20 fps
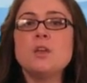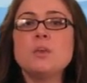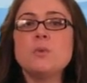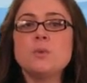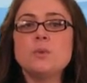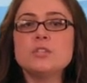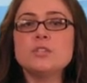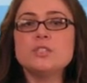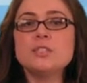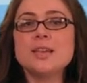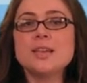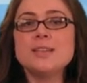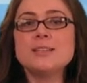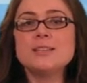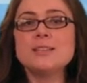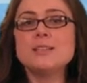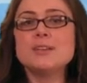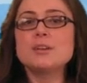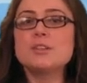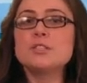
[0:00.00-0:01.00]
which says
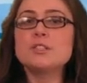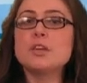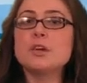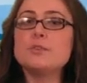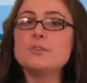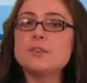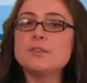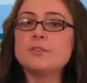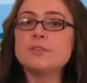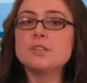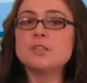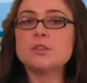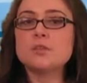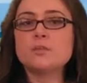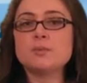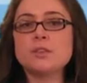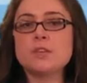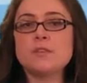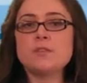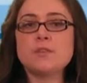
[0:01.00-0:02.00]
that there is no difference in
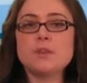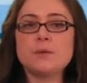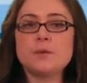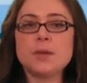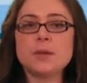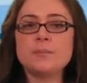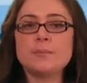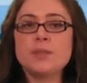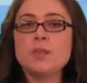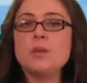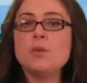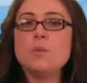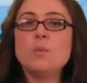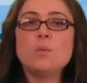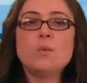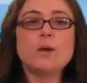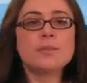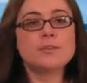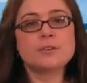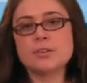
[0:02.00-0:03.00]
3D viewing
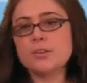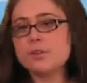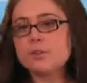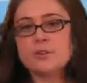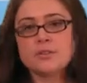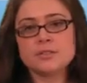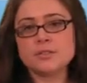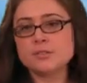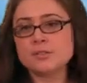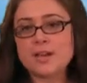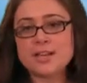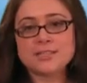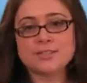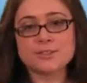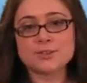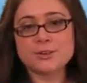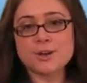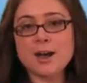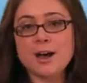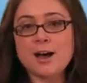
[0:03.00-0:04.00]
whether you're using glasses
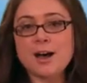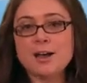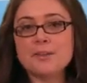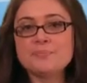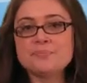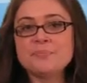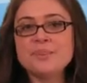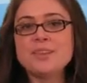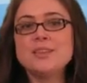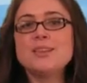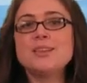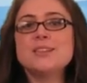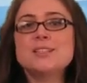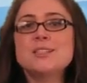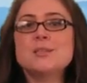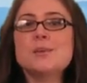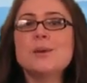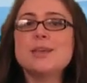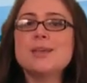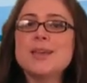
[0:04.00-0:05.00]
or not.
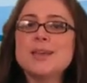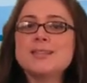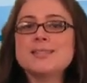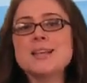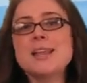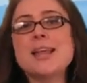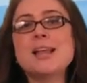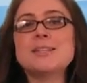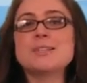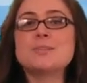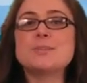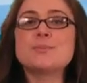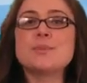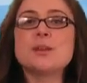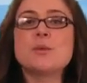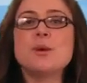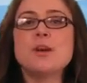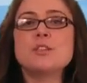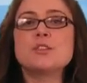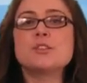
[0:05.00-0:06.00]
So I guess that answers my
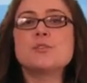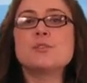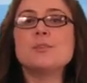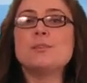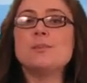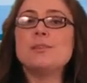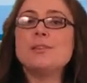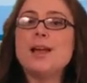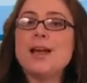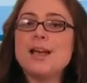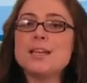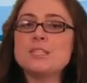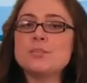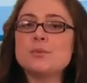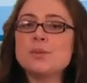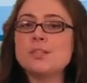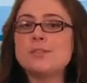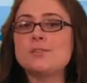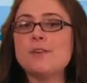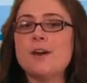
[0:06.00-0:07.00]
question from last
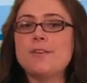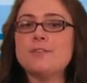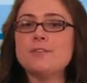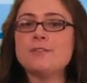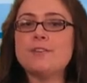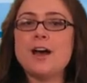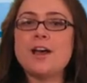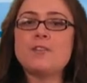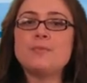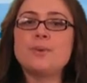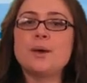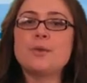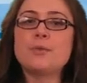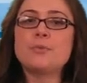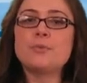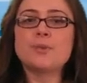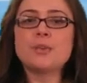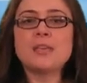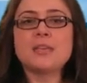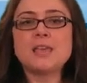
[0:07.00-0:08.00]
week's 5-in-5 about
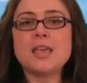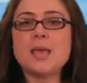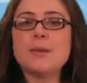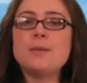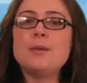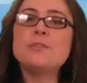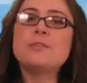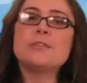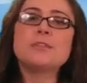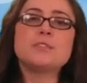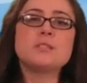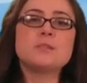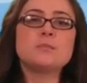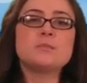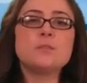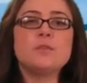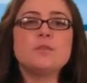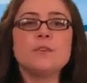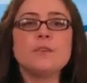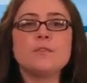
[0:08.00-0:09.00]
3D gaming versus
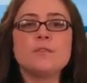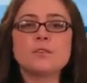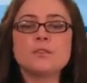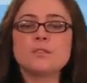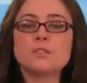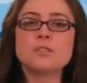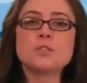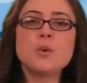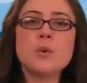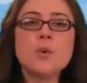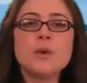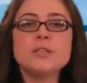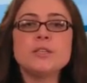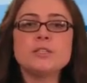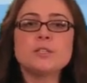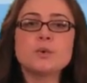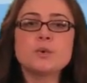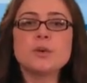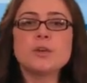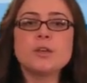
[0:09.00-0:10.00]
movie versus Toy
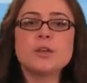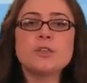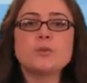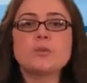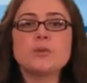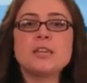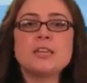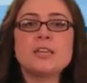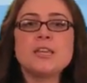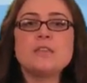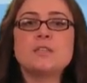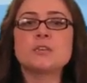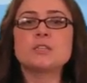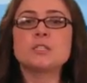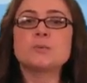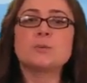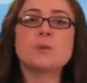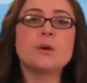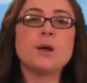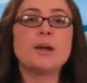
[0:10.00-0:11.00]
Story 3D
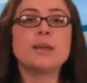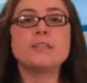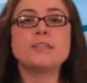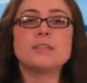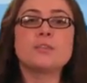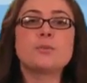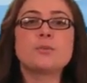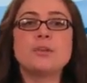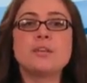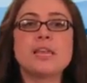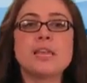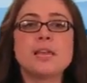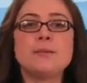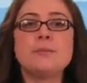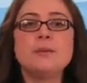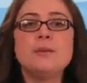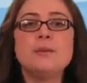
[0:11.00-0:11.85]
versus Piranhas in 3D.